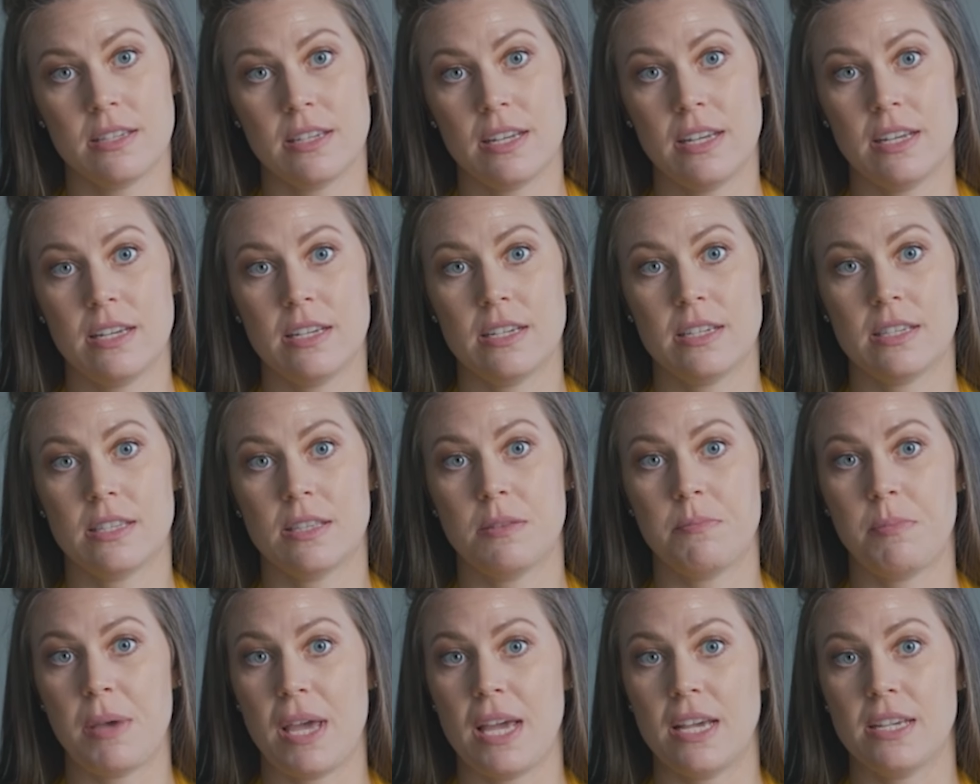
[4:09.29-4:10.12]
is the
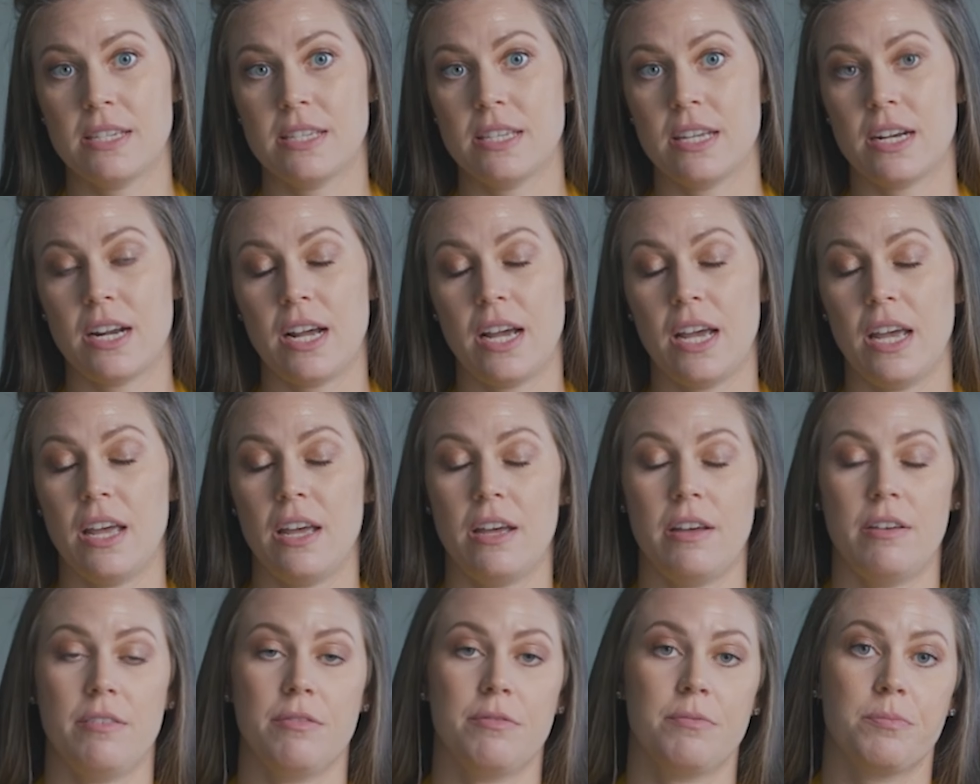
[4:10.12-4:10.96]
base that I
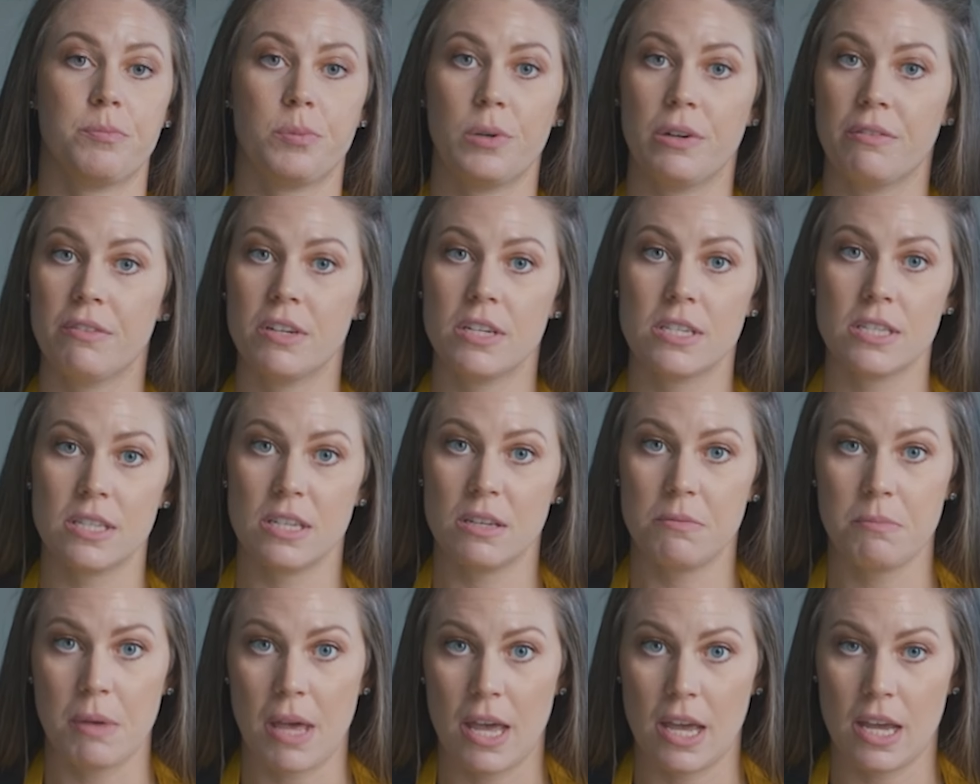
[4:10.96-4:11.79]
have previously
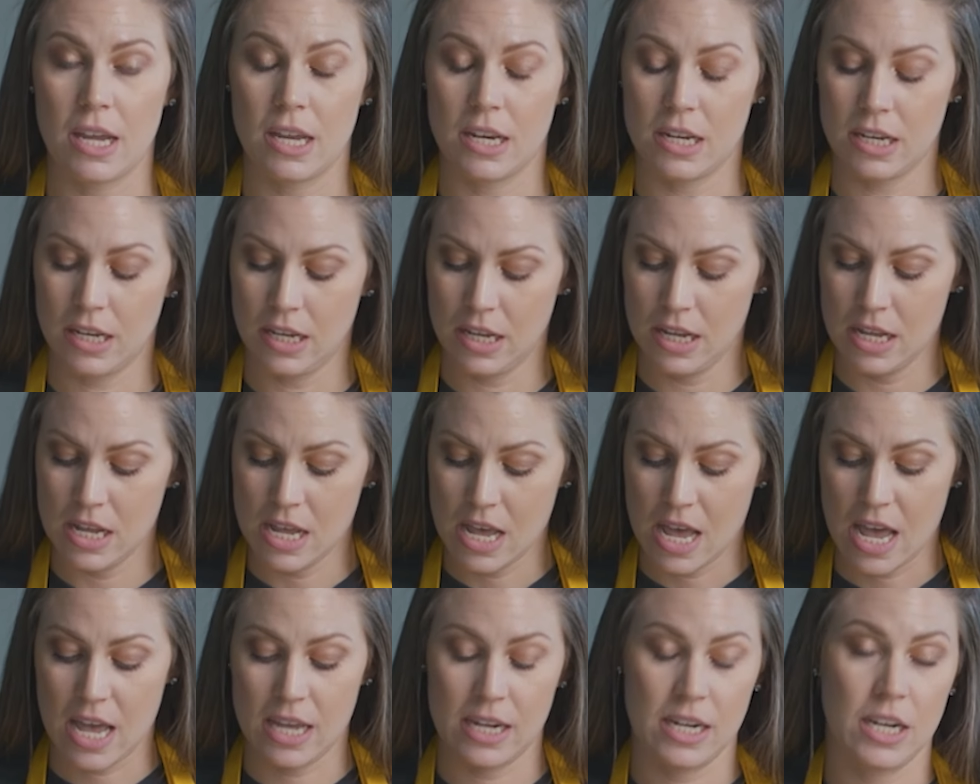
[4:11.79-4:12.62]
made,
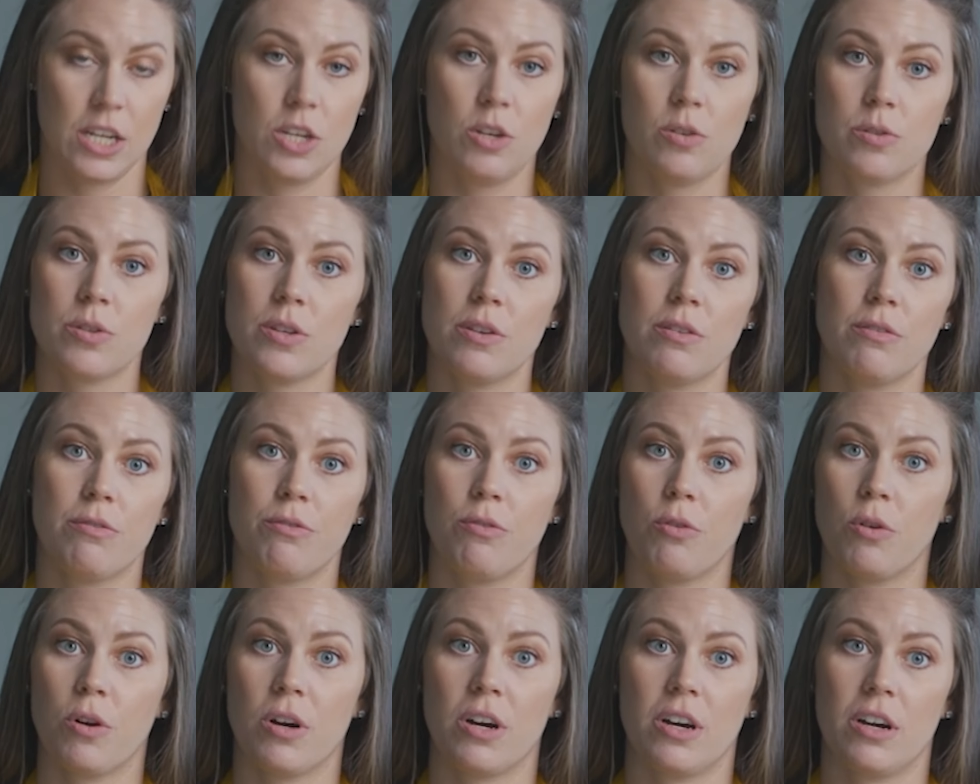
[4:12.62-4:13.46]
and I use it
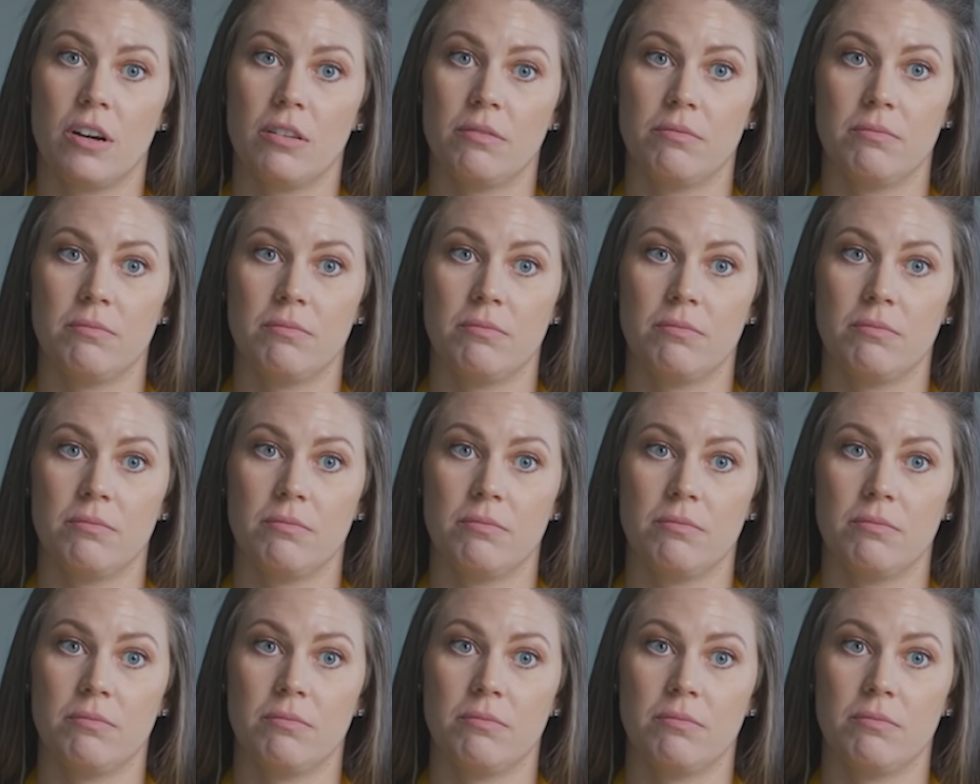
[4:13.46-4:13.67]
for